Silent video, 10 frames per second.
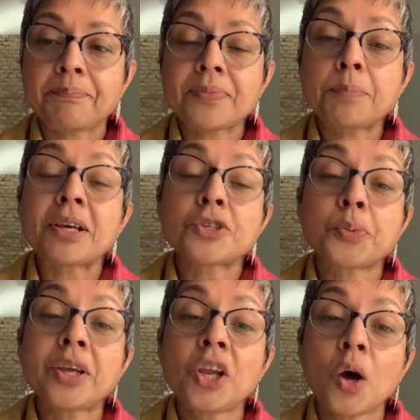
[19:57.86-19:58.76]
Because
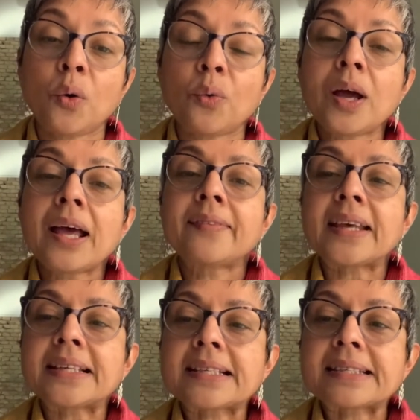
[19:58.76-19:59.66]
we know
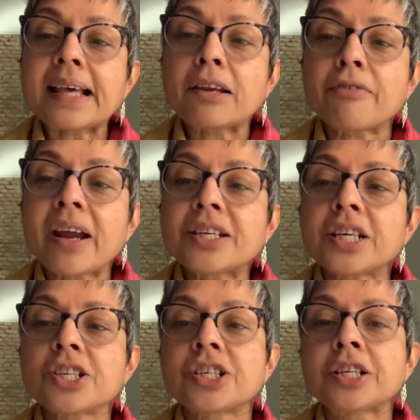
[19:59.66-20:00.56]
that
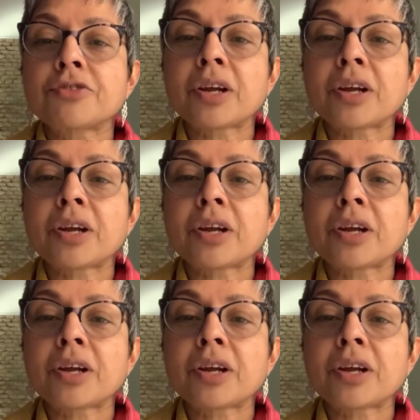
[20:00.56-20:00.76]
accelerating gender